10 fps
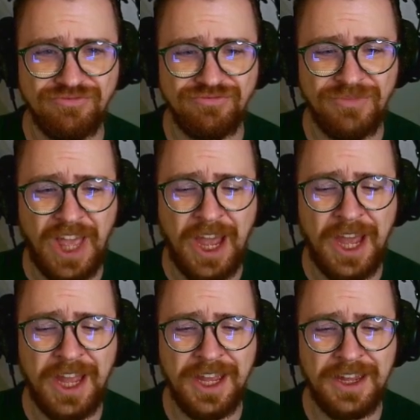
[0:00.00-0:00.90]

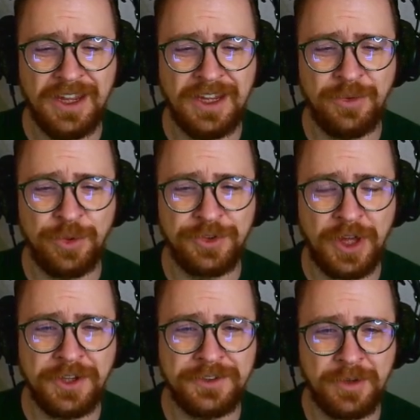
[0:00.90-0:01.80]
I was
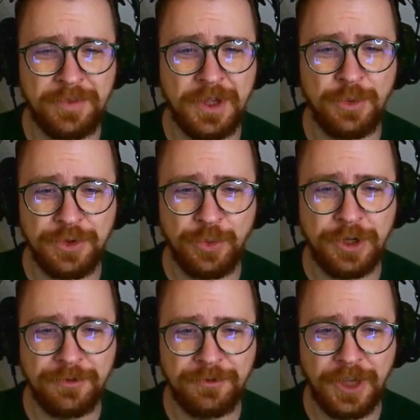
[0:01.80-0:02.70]
onto something with the
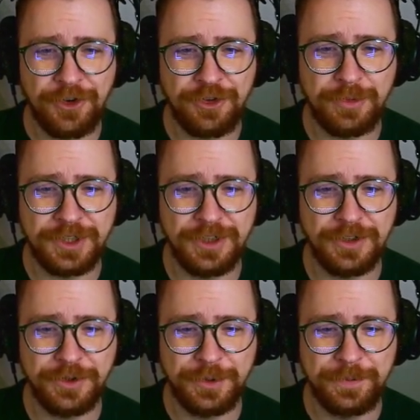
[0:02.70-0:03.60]
weird fleshy material.